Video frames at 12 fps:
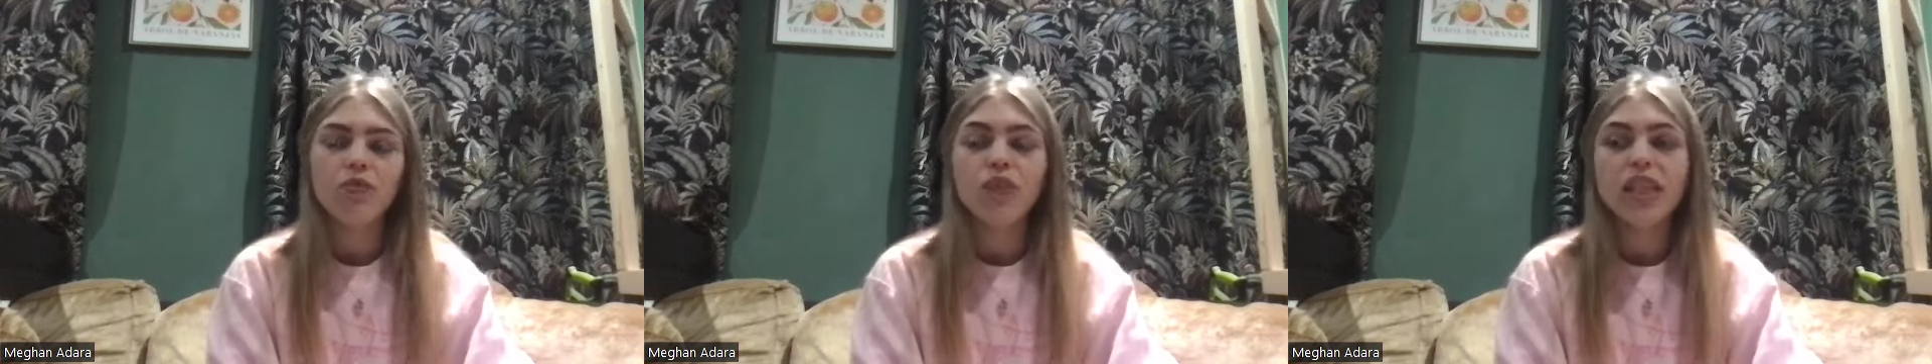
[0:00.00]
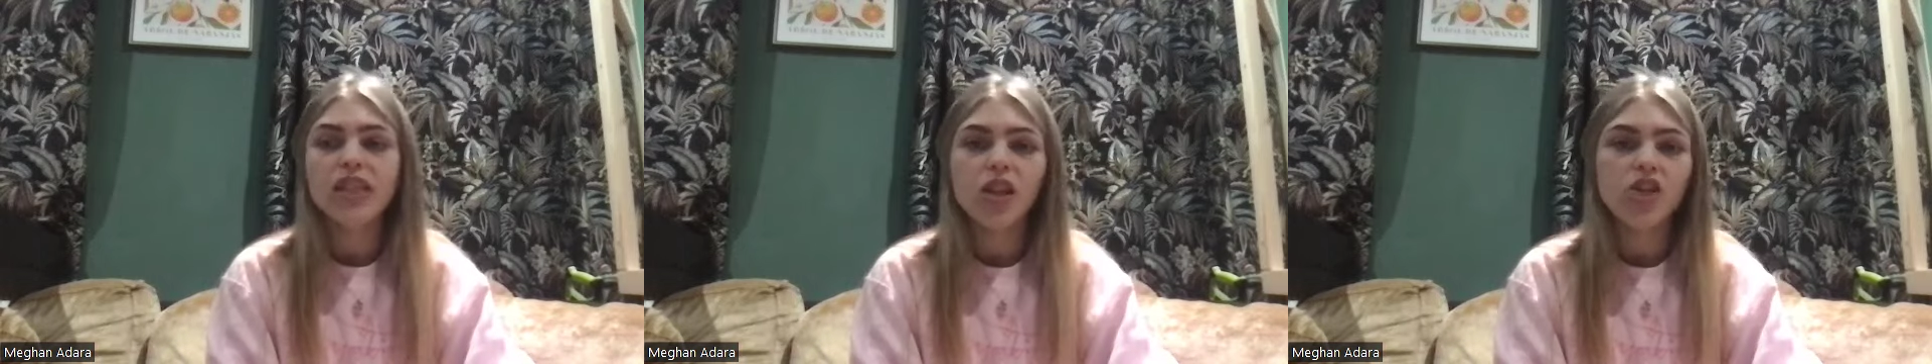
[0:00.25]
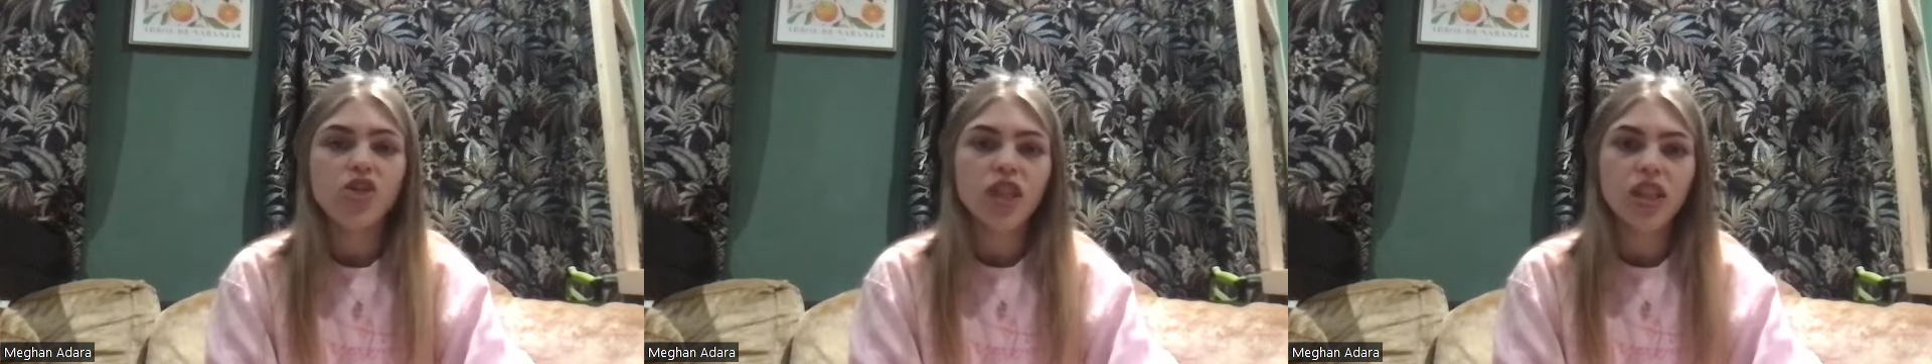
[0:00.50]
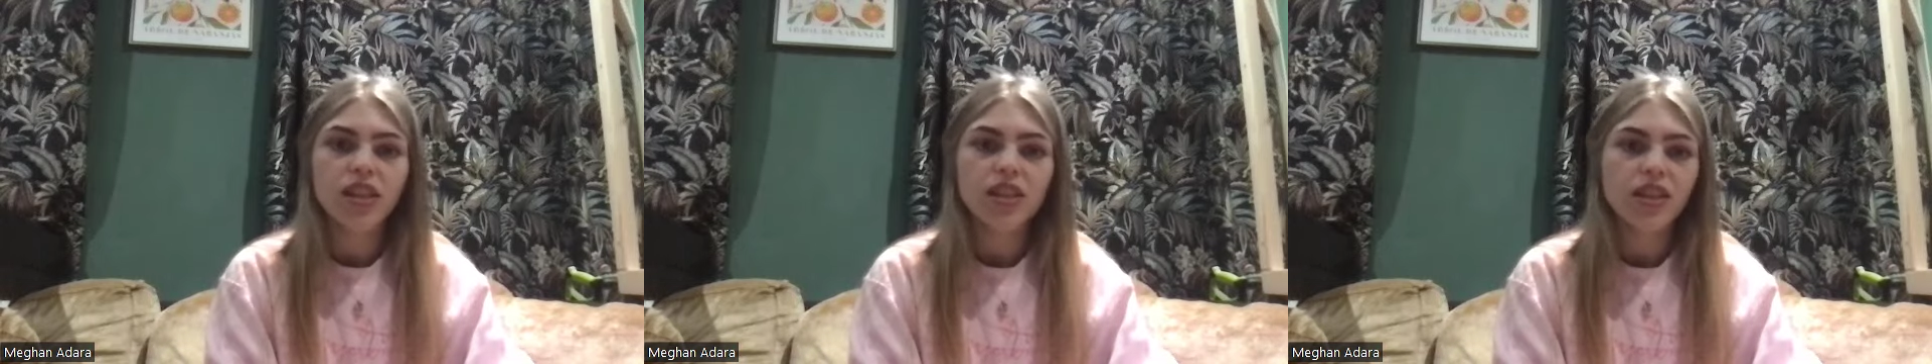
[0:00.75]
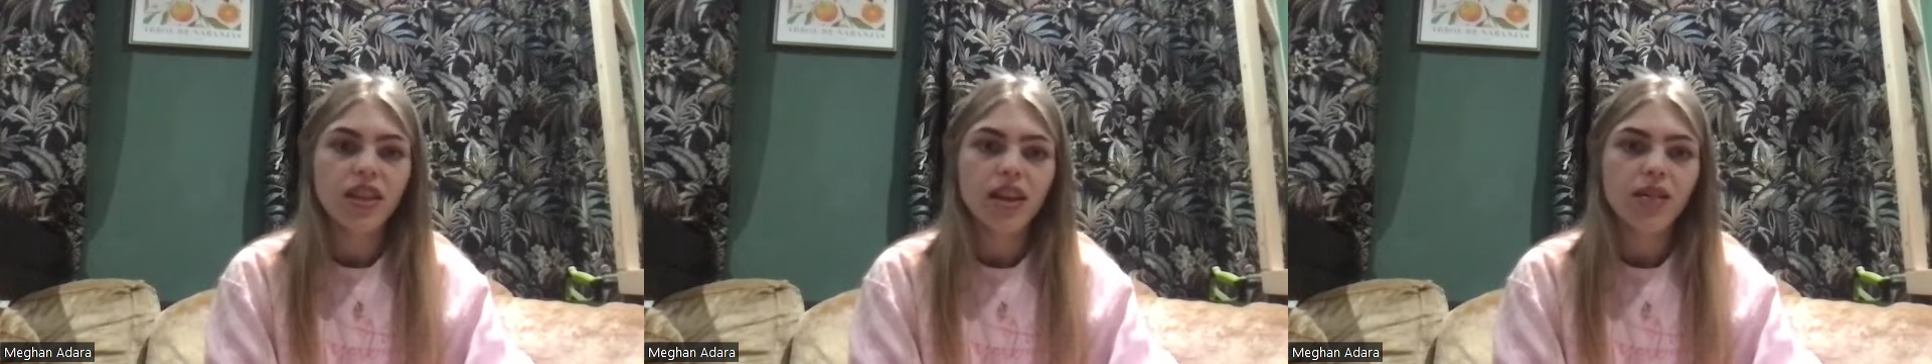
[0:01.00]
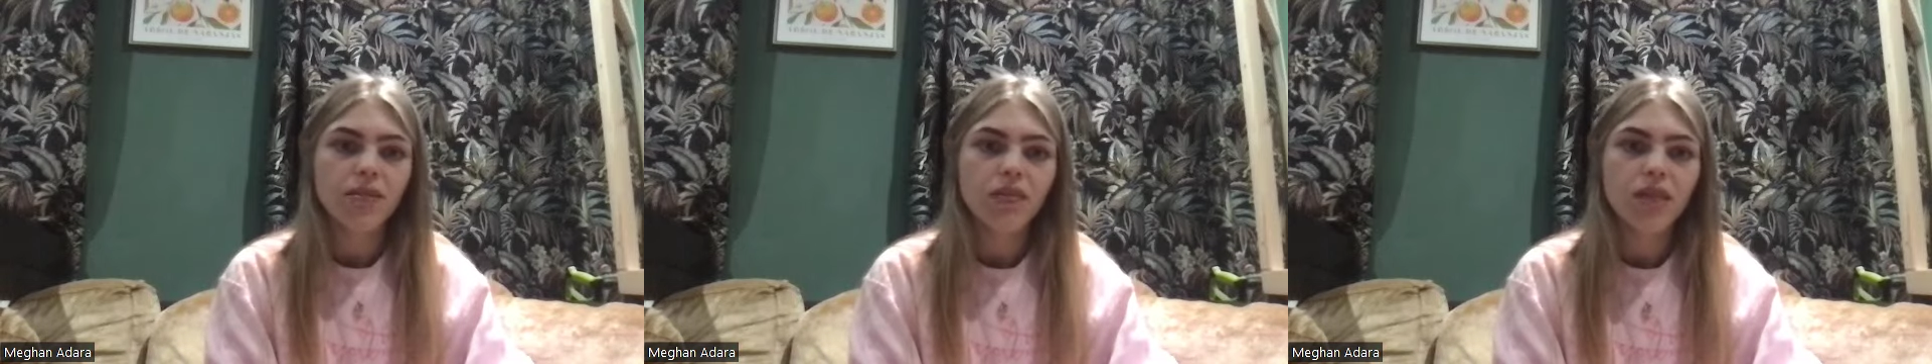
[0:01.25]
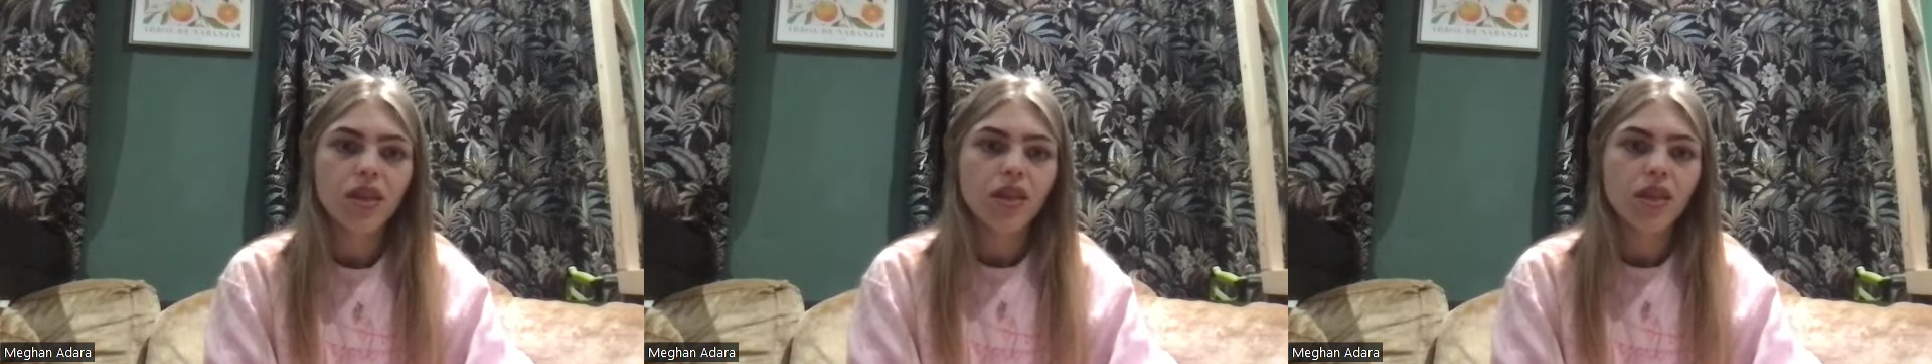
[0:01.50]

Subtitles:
researching into them,